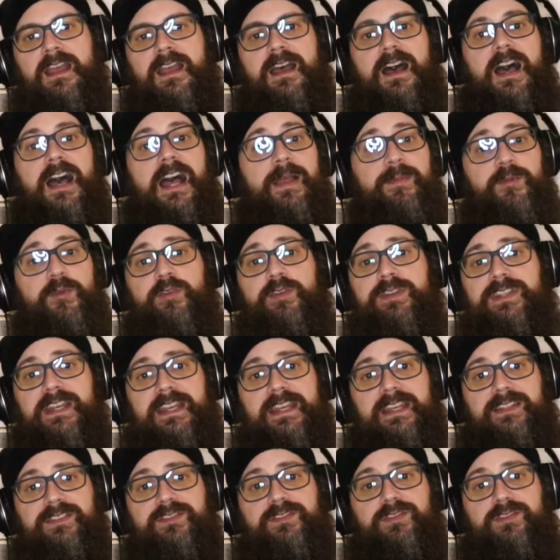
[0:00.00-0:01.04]
I'm going to
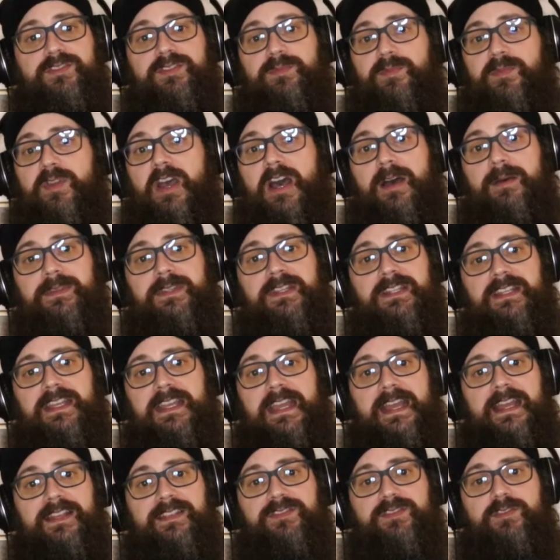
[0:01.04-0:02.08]
answer some commonly
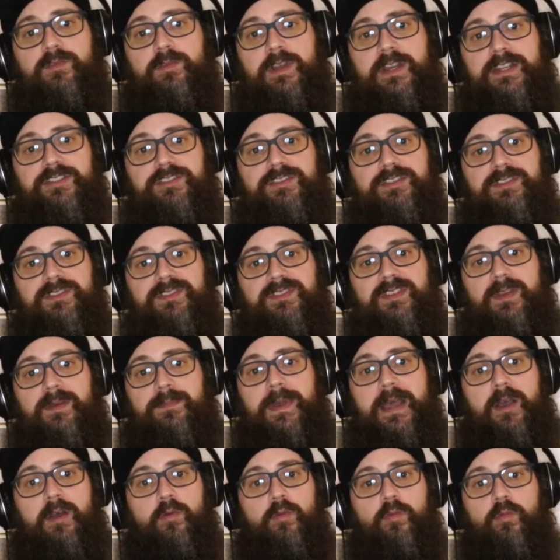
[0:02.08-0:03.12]
asked questions
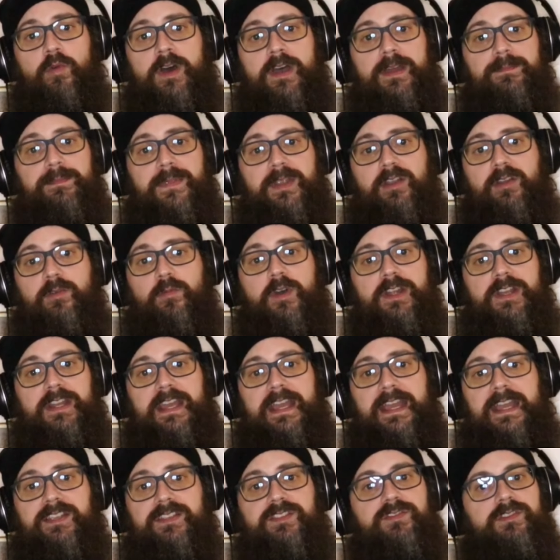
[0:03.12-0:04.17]
about what marijuana
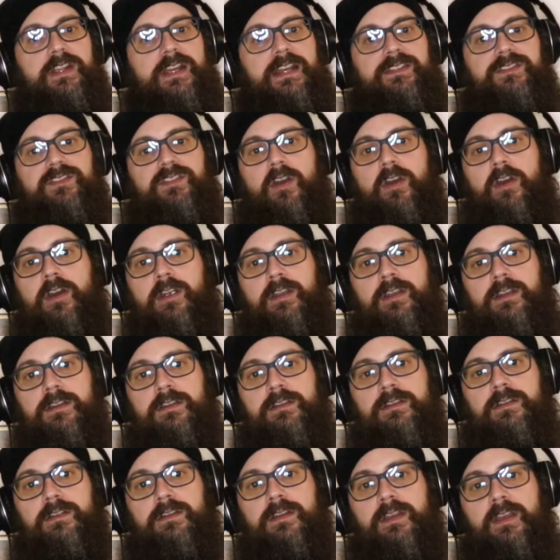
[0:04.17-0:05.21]
extracts
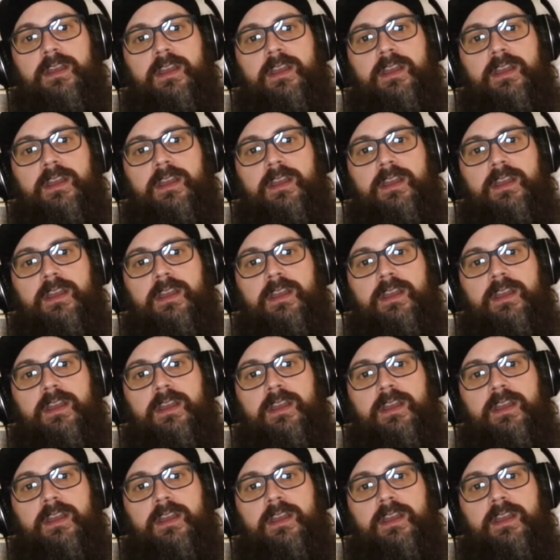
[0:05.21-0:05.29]
are,